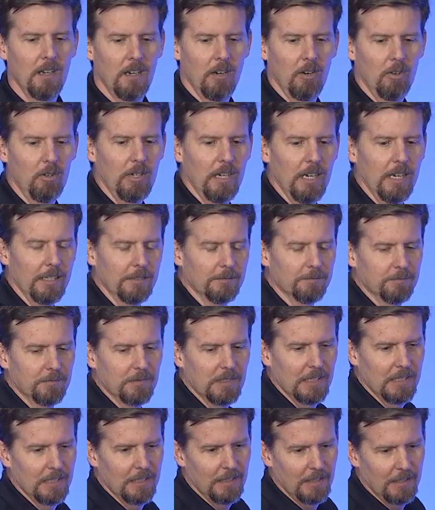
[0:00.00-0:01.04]
Okay.
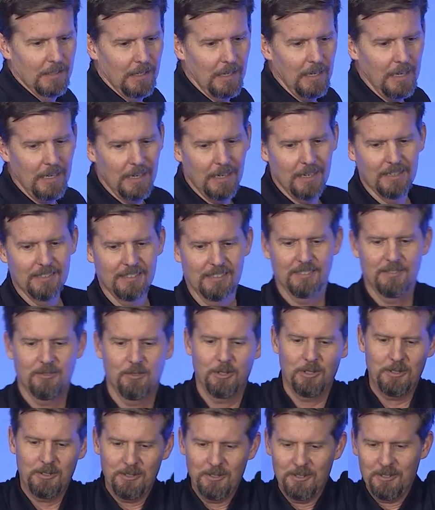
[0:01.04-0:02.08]
Ah,
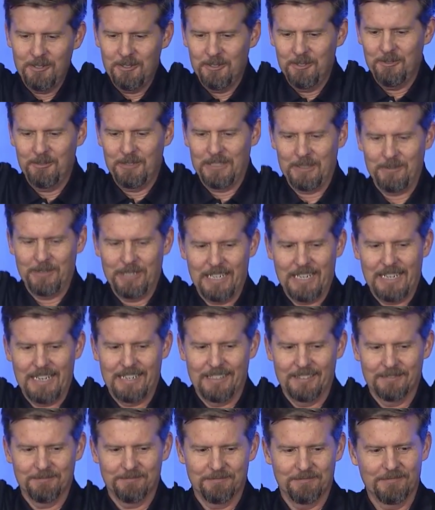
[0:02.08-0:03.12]
whoa, there we got
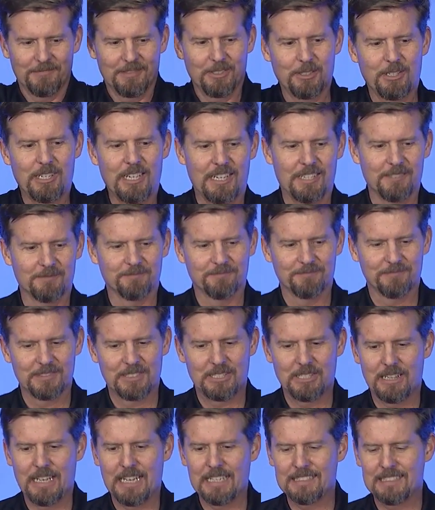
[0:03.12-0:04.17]
it. Okay,
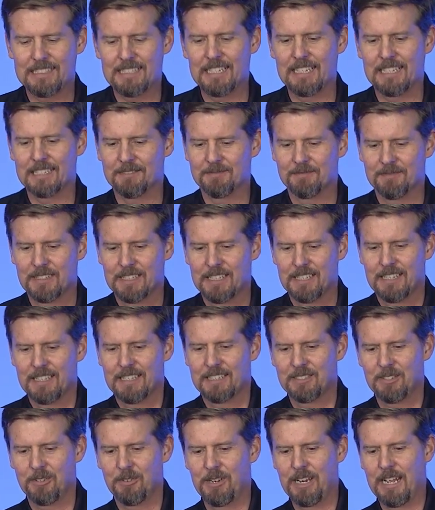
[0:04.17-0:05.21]
so that's it.
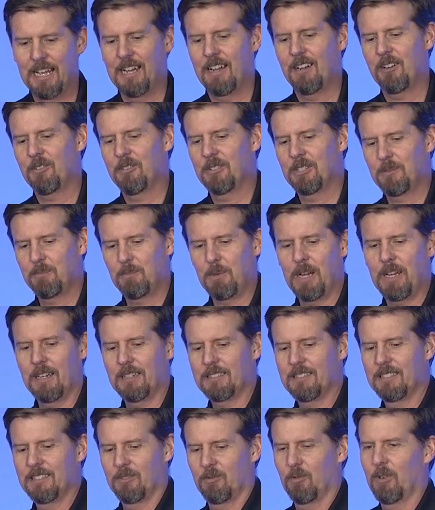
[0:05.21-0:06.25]
So now this
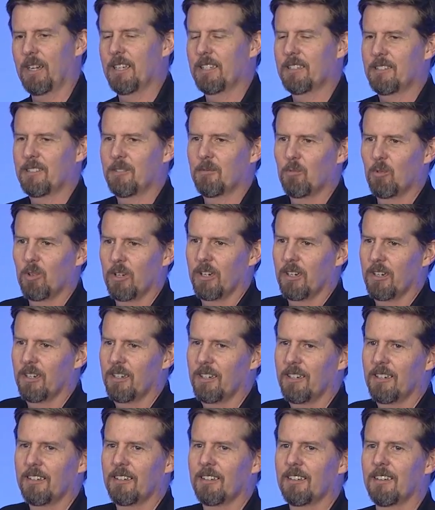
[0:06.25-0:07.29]
box is ransomware.
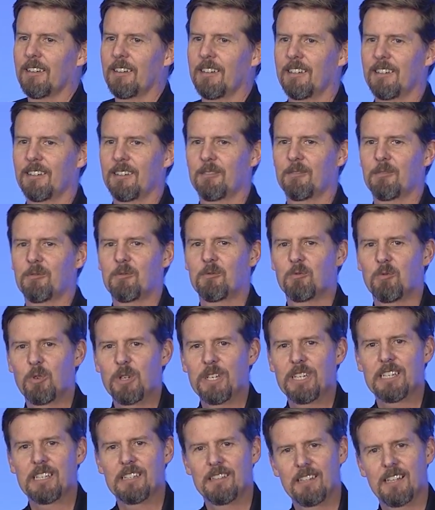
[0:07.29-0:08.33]
Um,
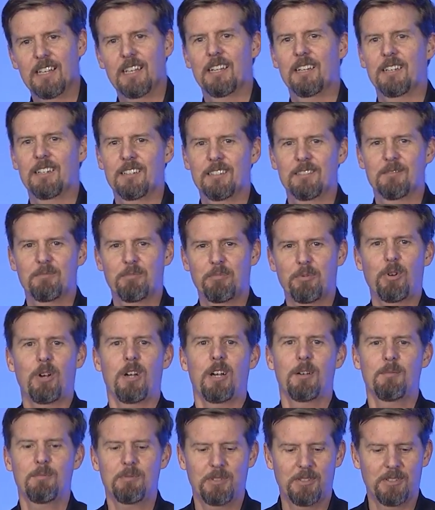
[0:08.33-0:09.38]
we can then
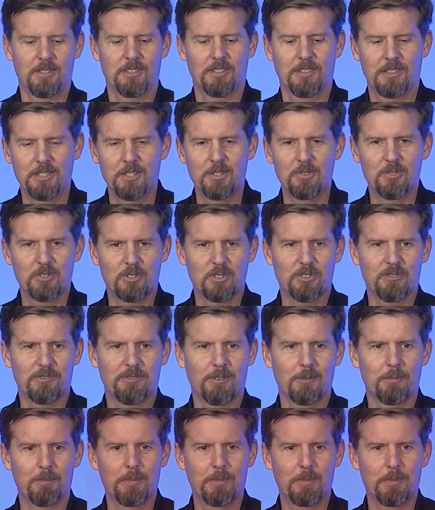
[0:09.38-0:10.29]
prompt the user for